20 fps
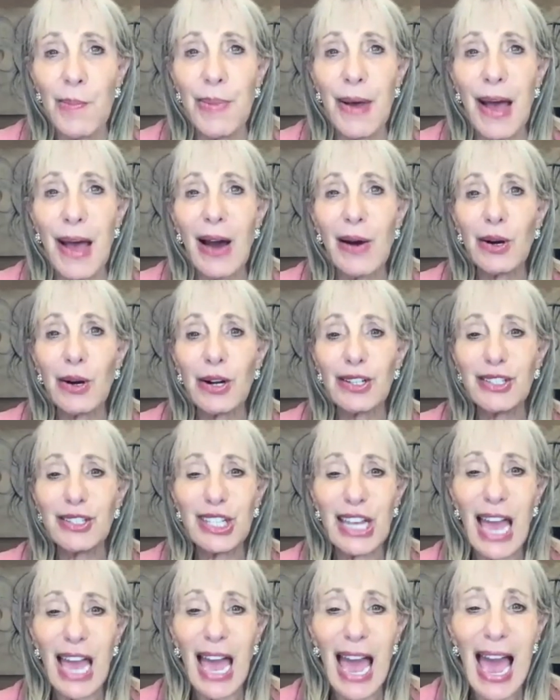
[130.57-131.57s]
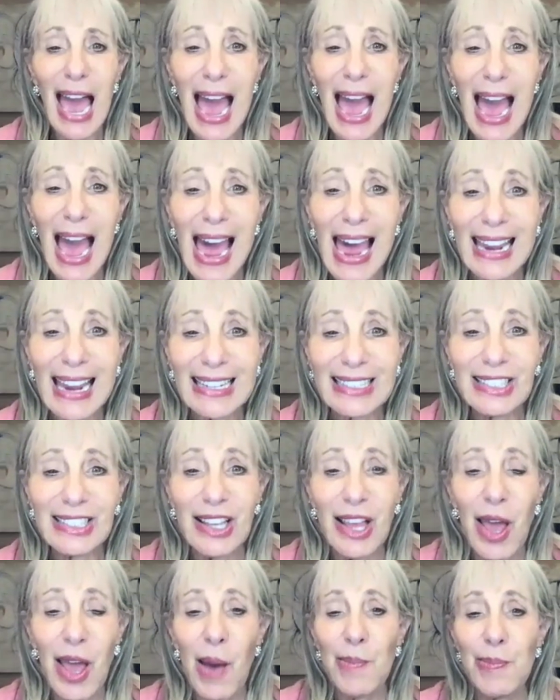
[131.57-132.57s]
power to
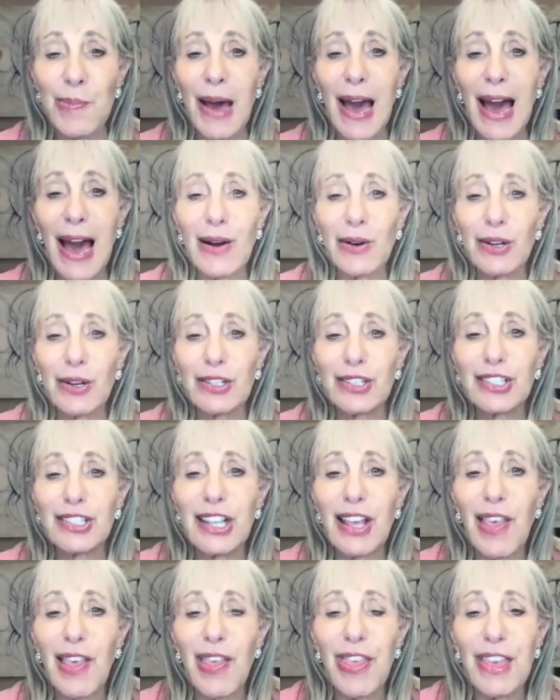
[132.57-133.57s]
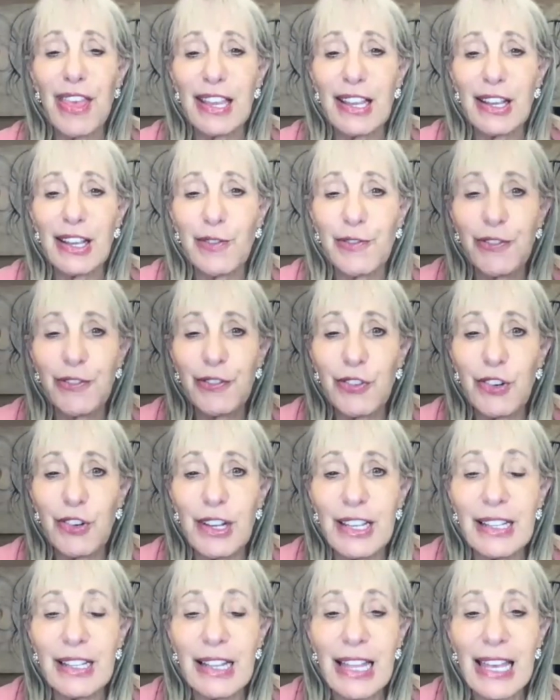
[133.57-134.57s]
act, power to think
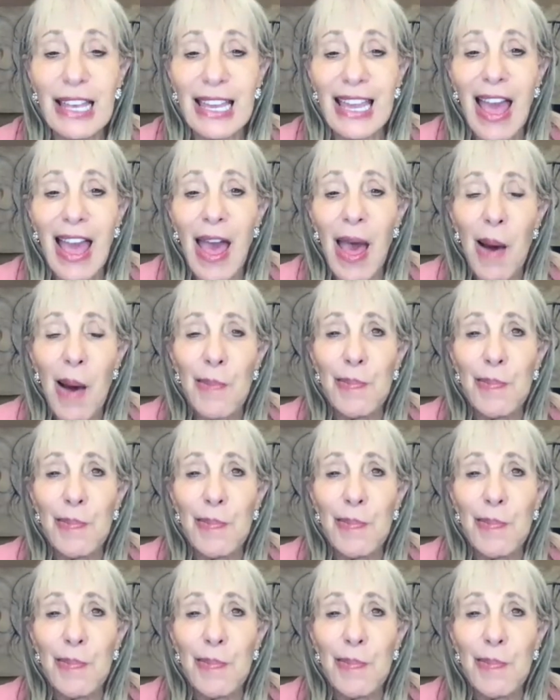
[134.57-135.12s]
freely,